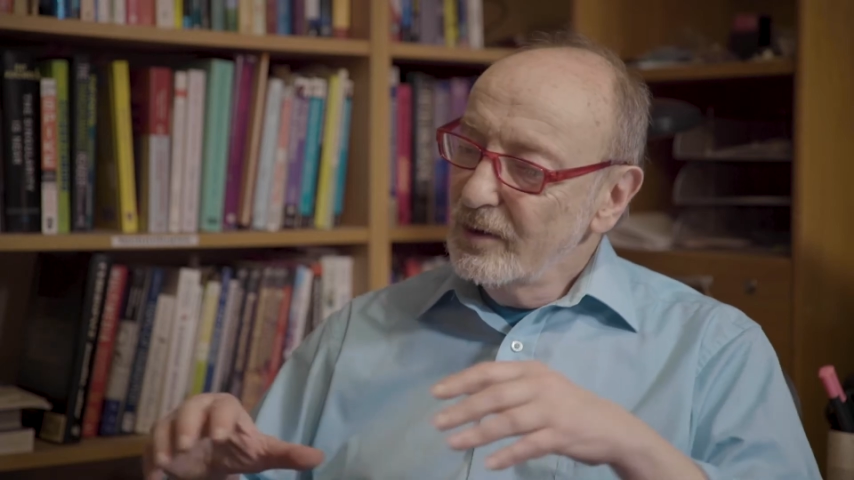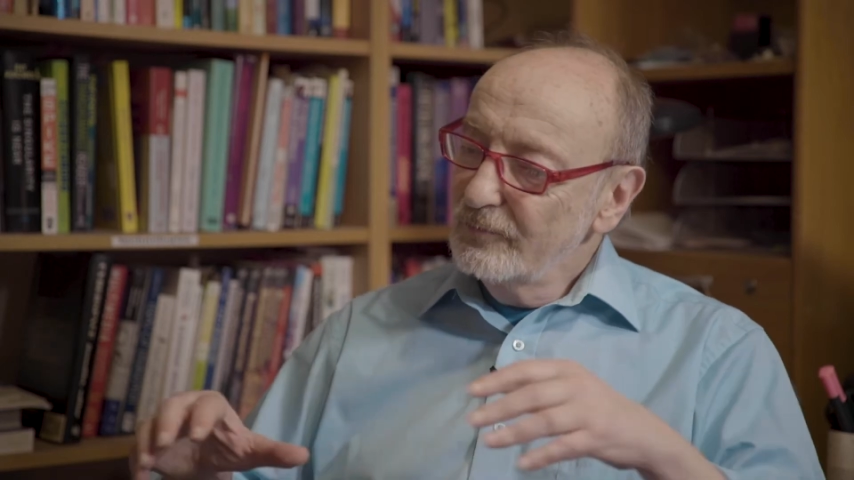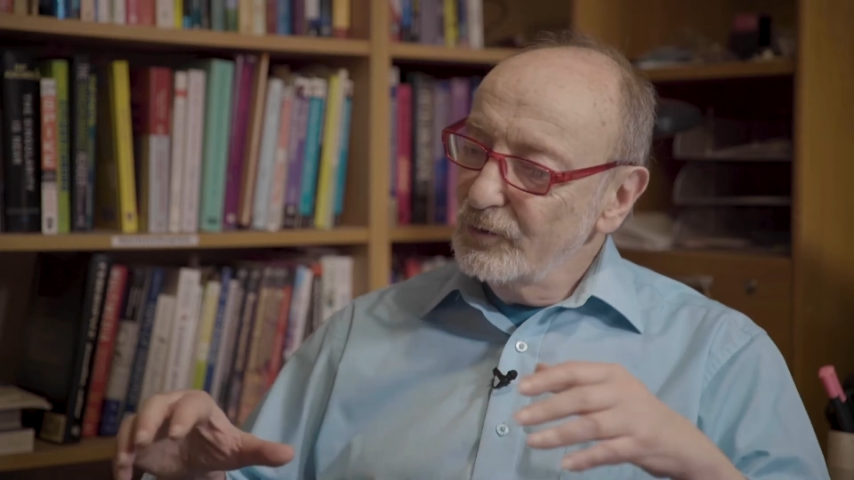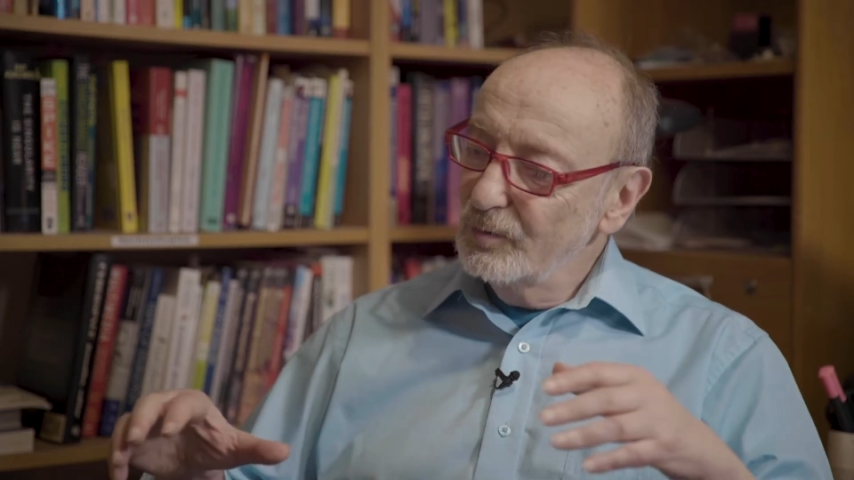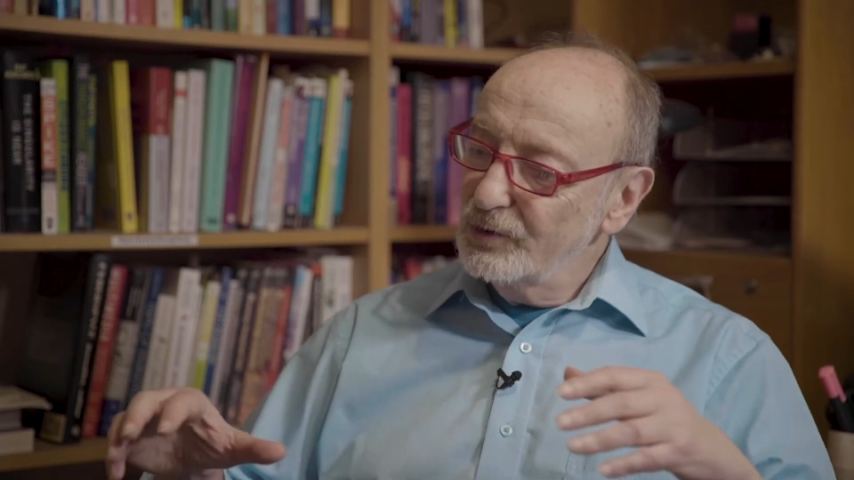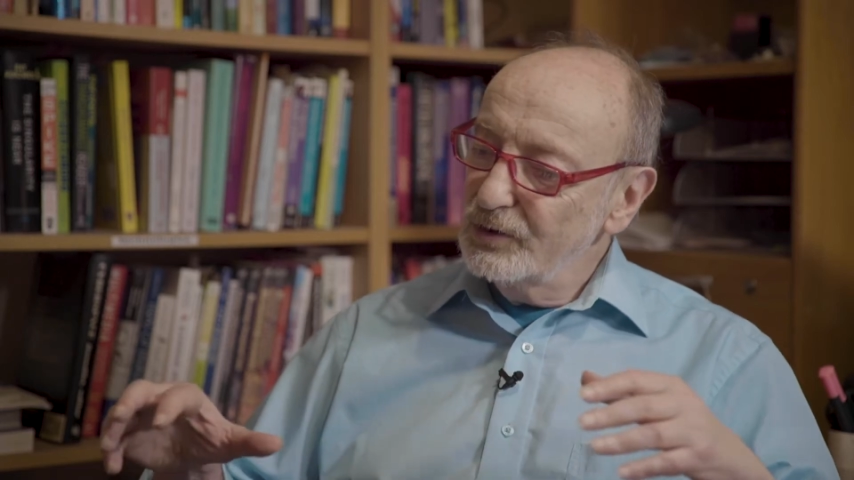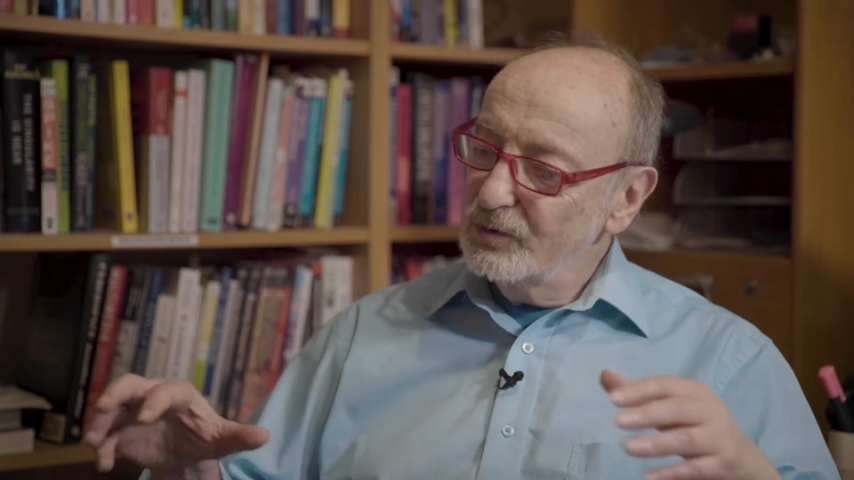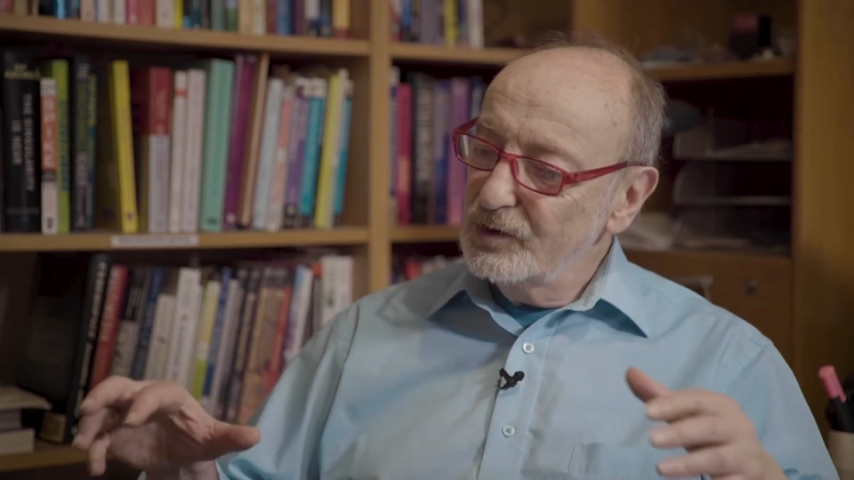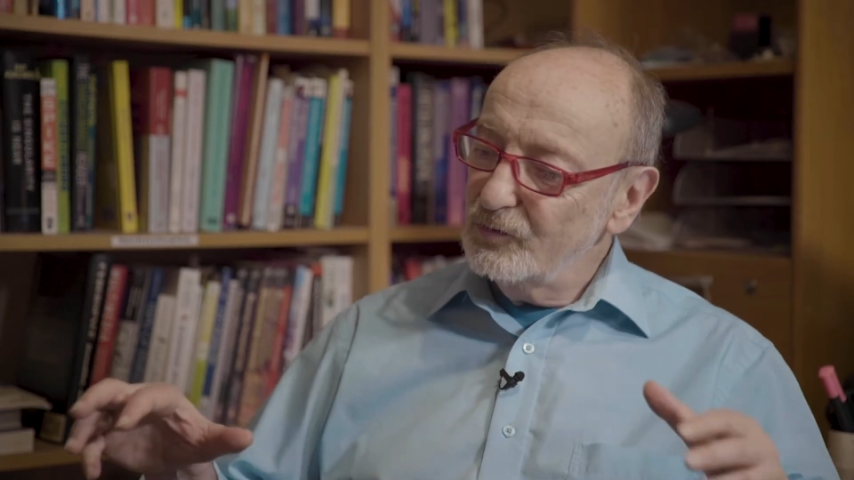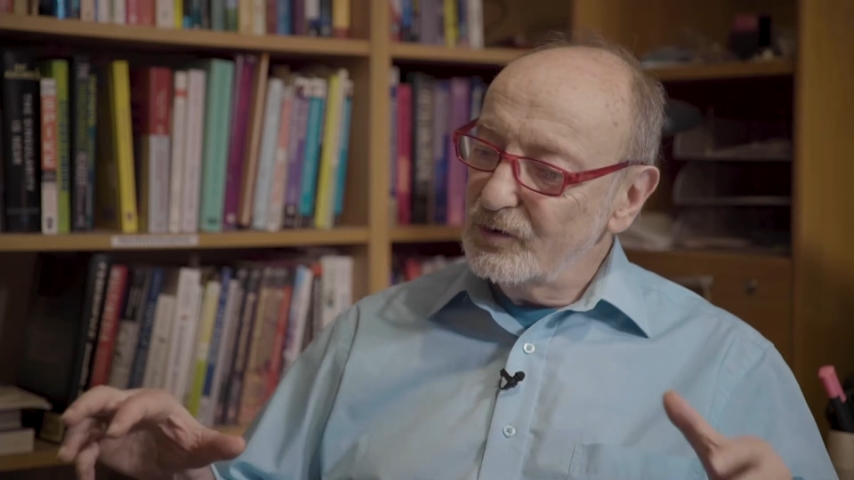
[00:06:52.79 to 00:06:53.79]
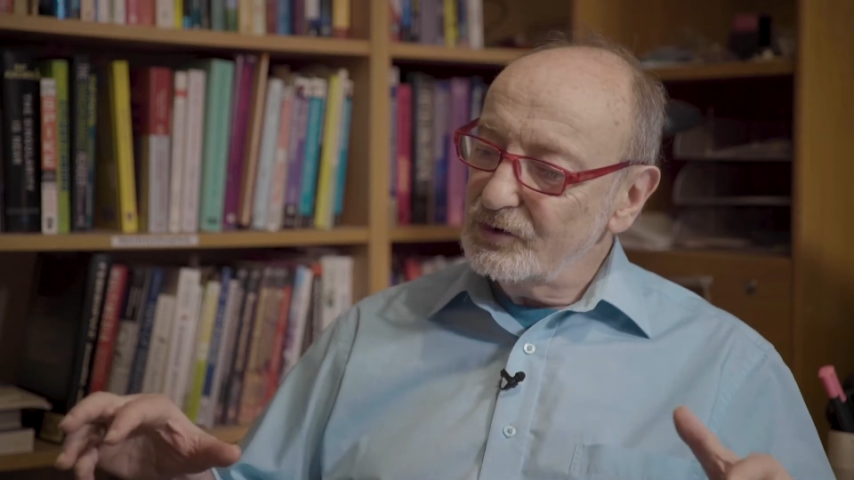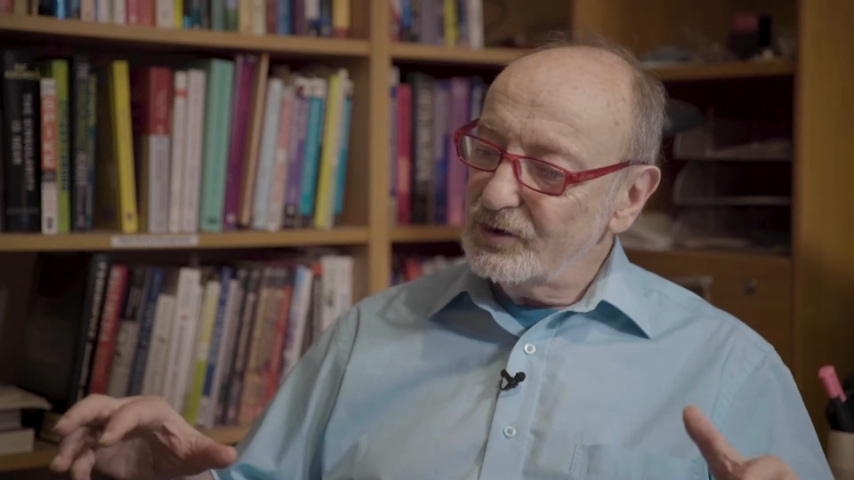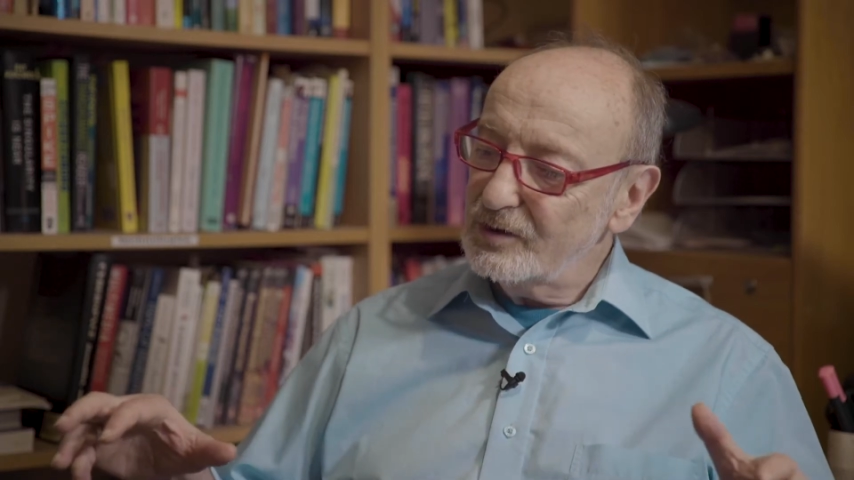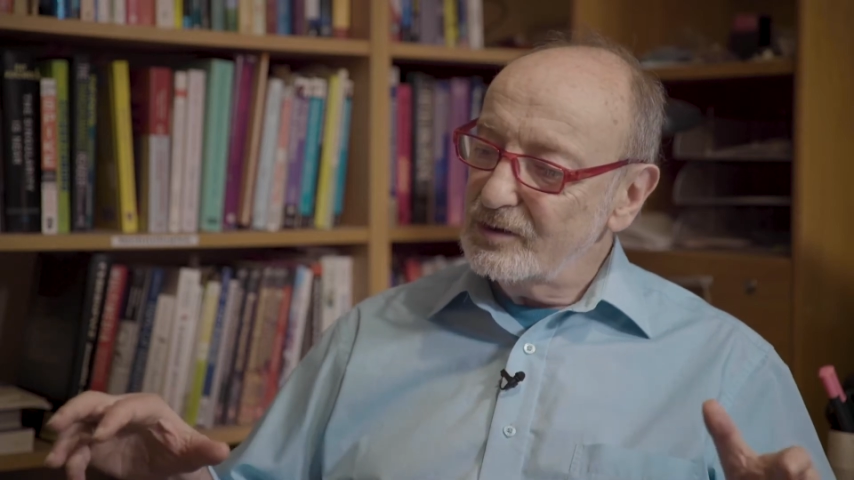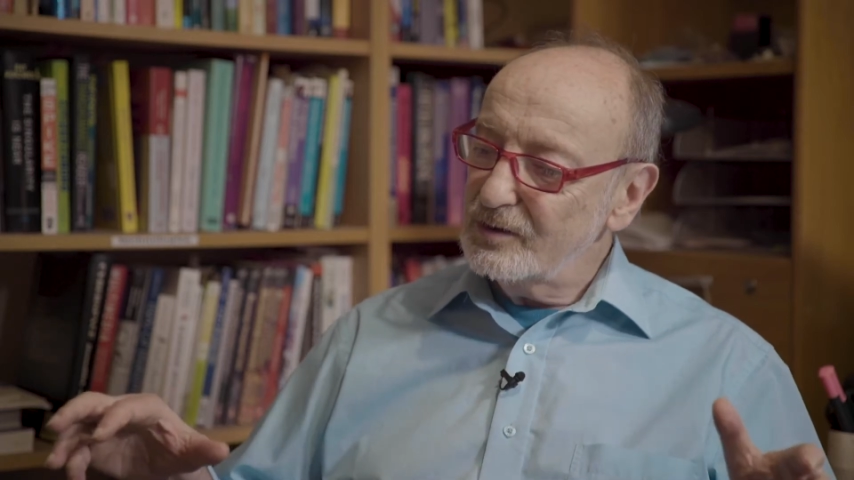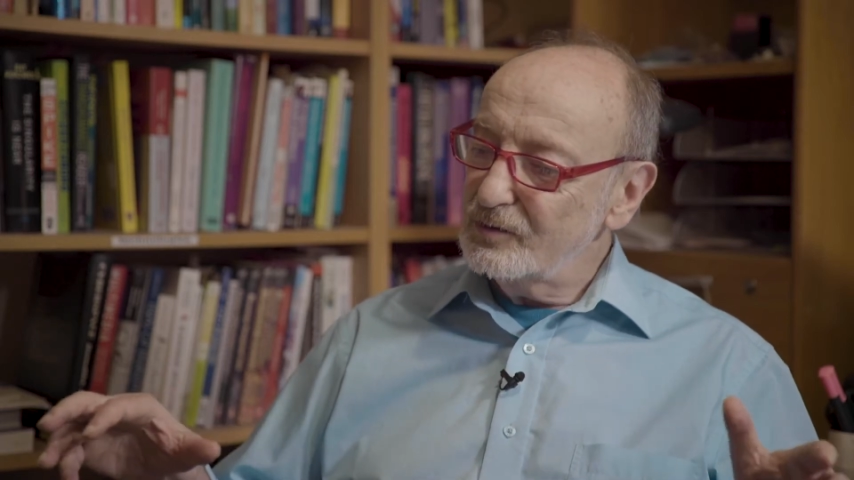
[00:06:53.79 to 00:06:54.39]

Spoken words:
from the university,